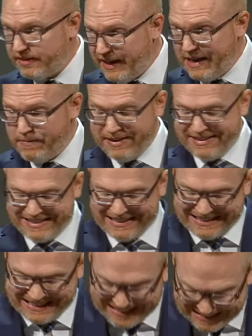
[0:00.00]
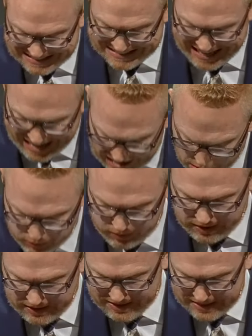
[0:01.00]
statements to tease
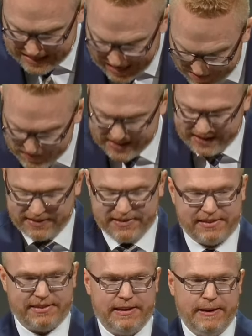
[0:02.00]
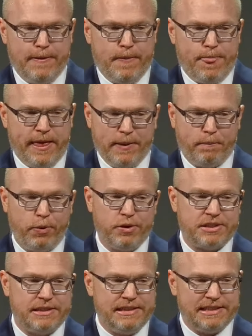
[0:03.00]
out the evidence that a
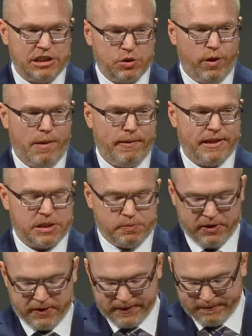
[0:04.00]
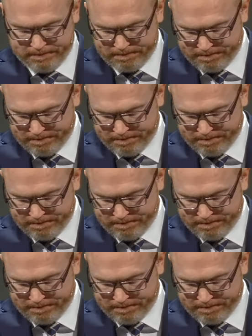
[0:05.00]
person is indwelt by the Spirit.